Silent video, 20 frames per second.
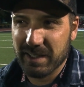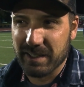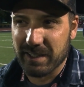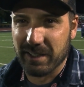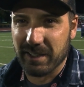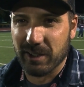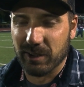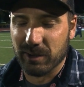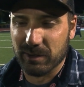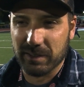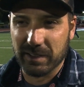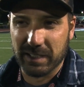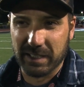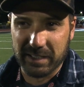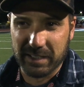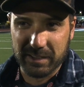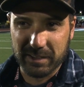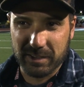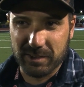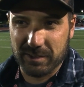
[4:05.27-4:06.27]
you know,
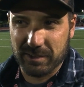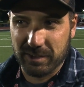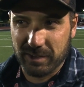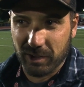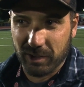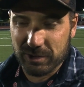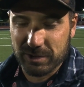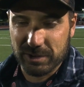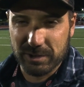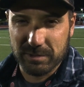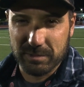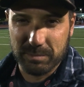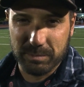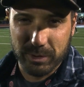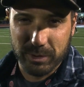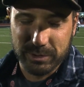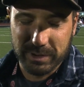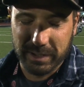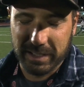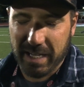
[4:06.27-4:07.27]
uh, Coach
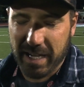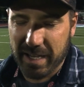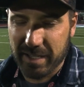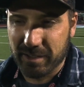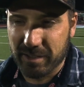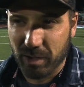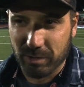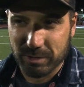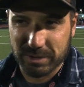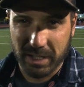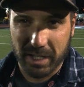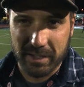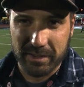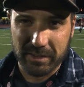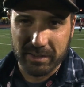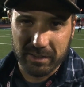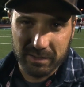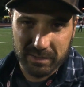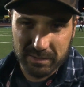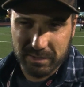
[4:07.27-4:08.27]
Bruzig and I coached
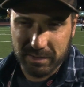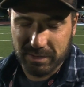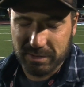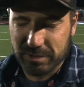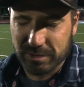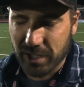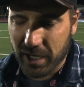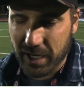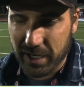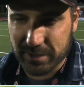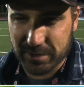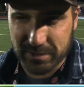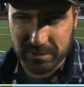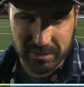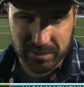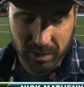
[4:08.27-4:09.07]
under Josh,